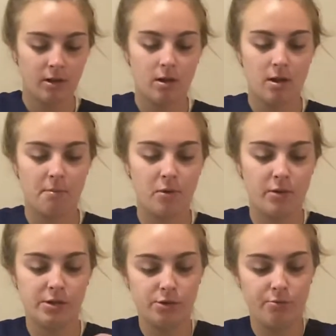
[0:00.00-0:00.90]
I'm
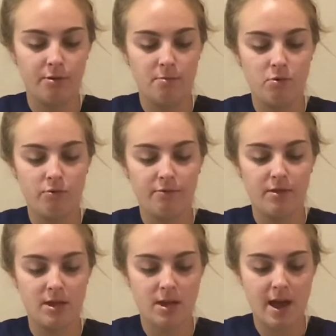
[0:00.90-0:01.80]
going to remove
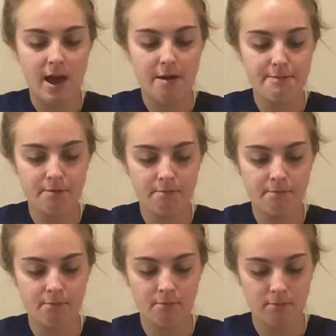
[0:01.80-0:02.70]
the cap,
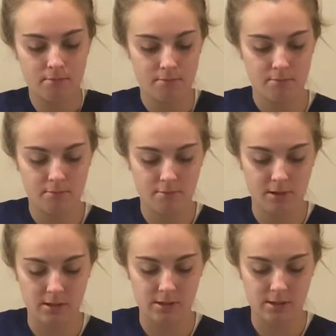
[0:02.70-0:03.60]

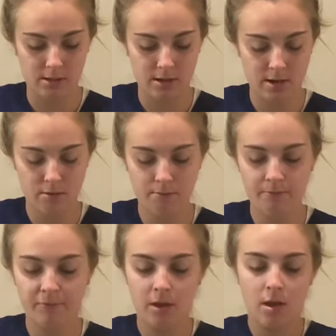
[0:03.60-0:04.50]
place it down.
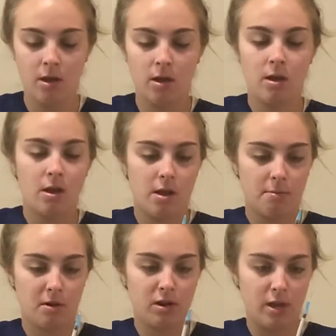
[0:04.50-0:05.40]
And I'm
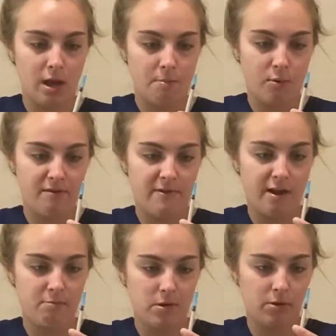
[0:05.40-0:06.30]
going to get 0.5
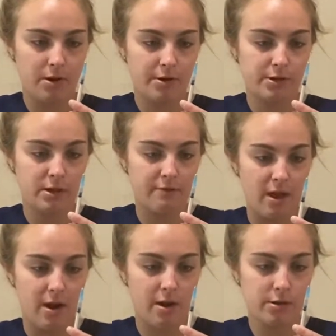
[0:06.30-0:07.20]
milliliters of
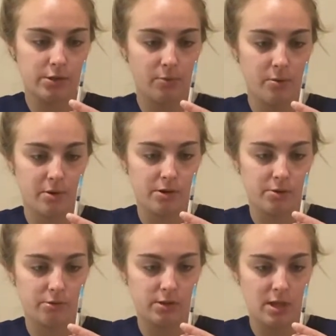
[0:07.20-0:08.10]
air, so we
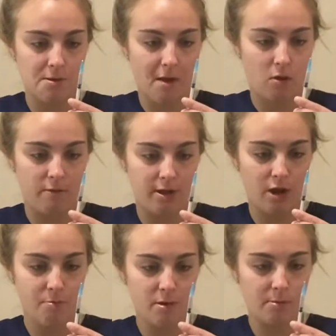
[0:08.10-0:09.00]
reduce the amount of air
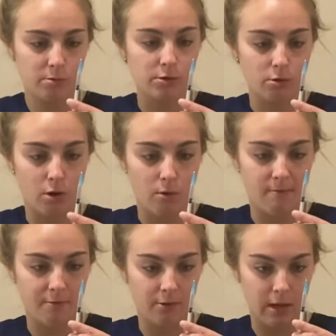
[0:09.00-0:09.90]
bubbles, or
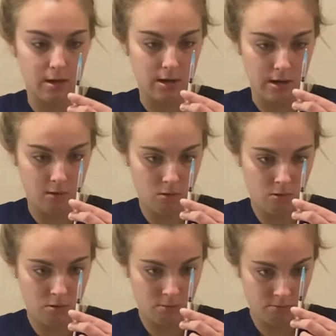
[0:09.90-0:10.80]
hopefully none at all.